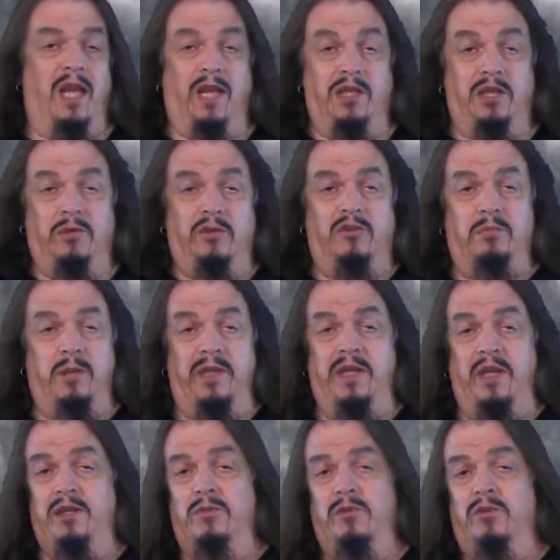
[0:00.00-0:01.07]
and you explained
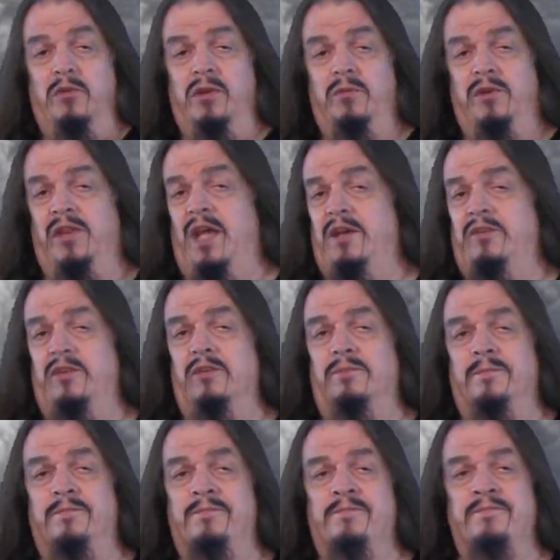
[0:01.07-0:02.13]
how you agreed with that too.